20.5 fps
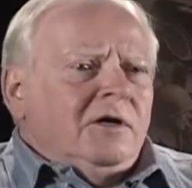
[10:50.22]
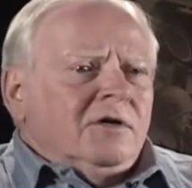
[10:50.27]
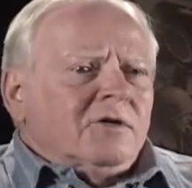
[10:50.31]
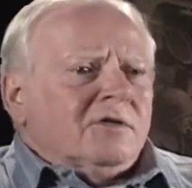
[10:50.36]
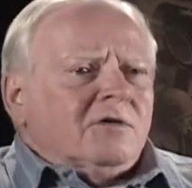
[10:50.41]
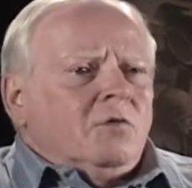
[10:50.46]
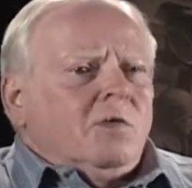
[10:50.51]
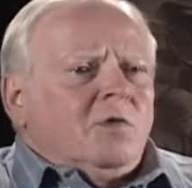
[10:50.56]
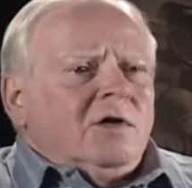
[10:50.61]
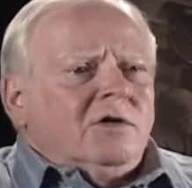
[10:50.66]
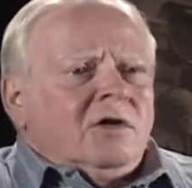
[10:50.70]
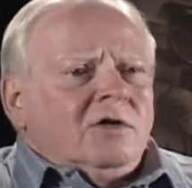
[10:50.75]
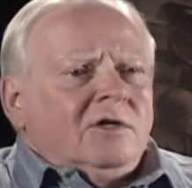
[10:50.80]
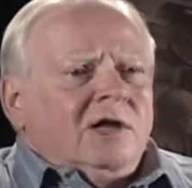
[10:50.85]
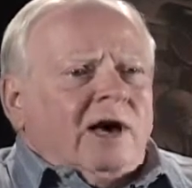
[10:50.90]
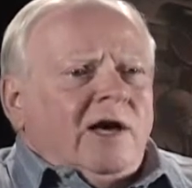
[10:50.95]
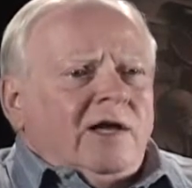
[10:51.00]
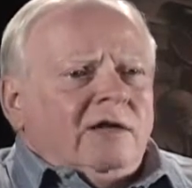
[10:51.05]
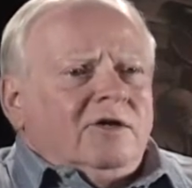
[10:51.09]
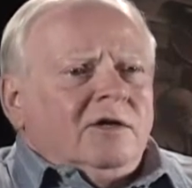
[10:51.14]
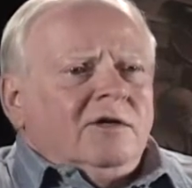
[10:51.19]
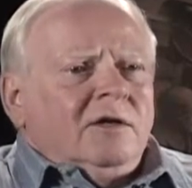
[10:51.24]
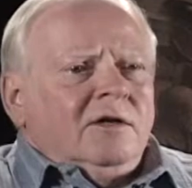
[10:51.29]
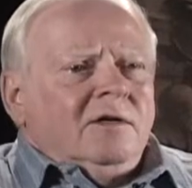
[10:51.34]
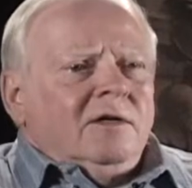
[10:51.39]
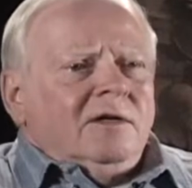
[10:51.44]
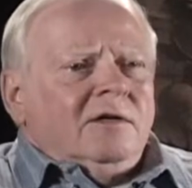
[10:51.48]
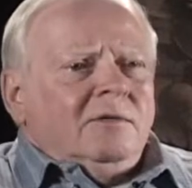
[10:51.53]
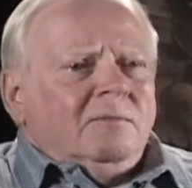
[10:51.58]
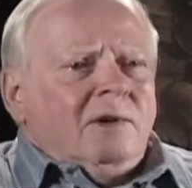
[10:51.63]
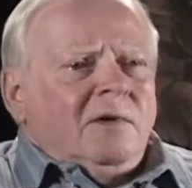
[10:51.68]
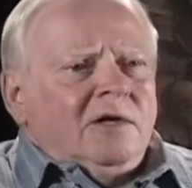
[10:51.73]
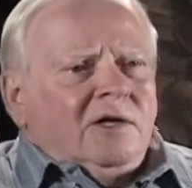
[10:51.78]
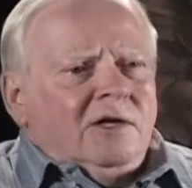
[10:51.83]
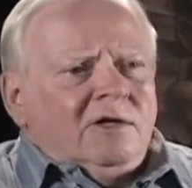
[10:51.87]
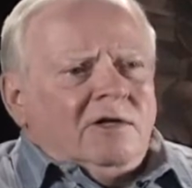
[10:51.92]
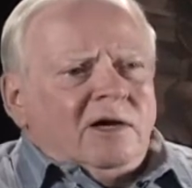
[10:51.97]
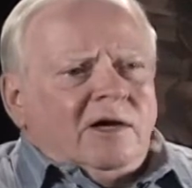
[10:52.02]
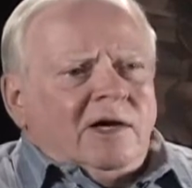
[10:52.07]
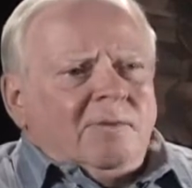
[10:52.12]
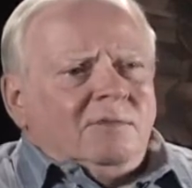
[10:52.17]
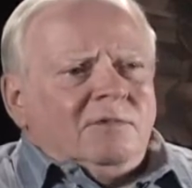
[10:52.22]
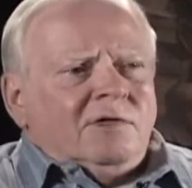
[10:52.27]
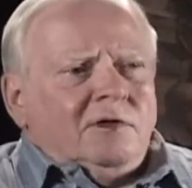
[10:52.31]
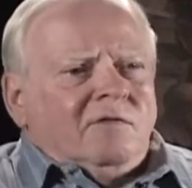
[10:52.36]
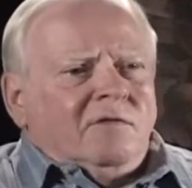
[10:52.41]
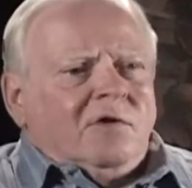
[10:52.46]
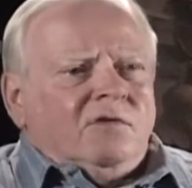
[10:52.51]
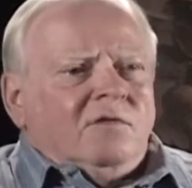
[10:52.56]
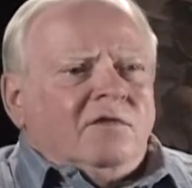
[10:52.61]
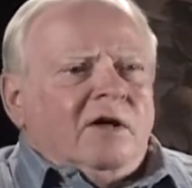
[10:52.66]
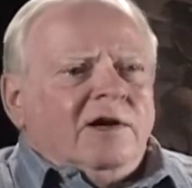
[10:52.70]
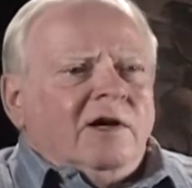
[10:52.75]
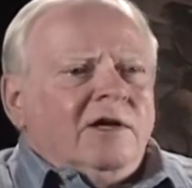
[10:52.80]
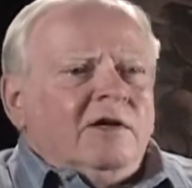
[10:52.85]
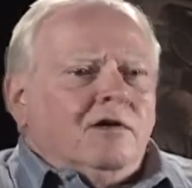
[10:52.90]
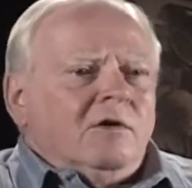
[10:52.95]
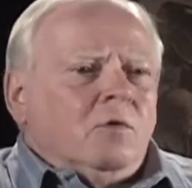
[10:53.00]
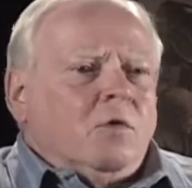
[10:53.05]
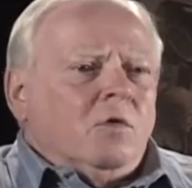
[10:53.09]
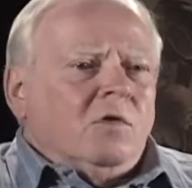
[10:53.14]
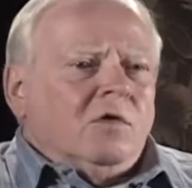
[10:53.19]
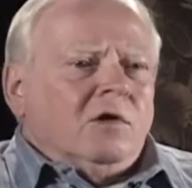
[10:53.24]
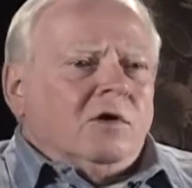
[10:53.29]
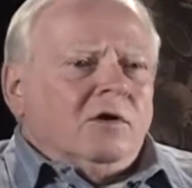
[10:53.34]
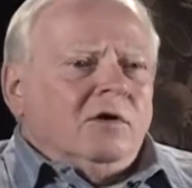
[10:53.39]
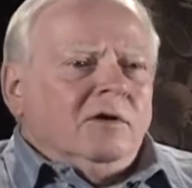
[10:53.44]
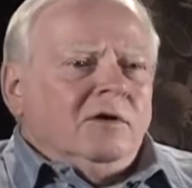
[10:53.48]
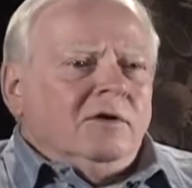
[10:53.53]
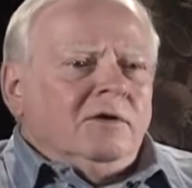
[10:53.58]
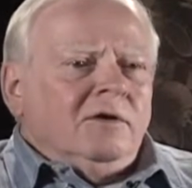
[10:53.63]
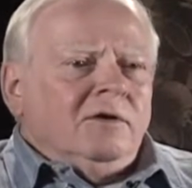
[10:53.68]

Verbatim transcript: So we could not, many times if you're fighting a war,